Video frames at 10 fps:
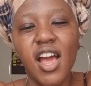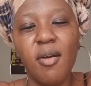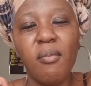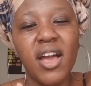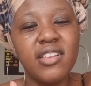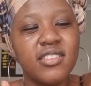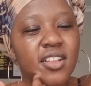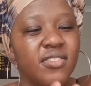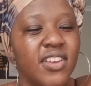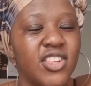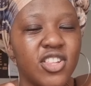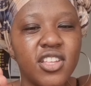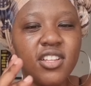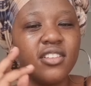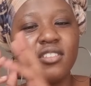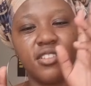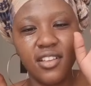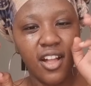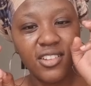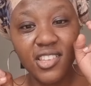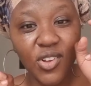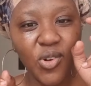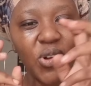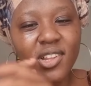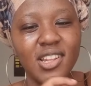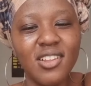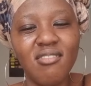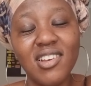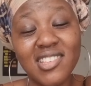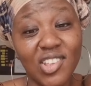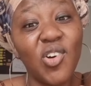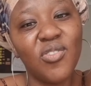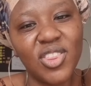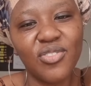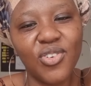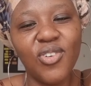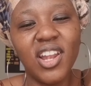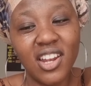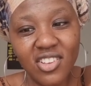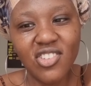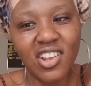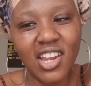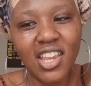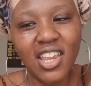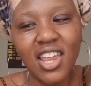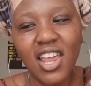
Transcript: my salvation altar call was over the phone, literally.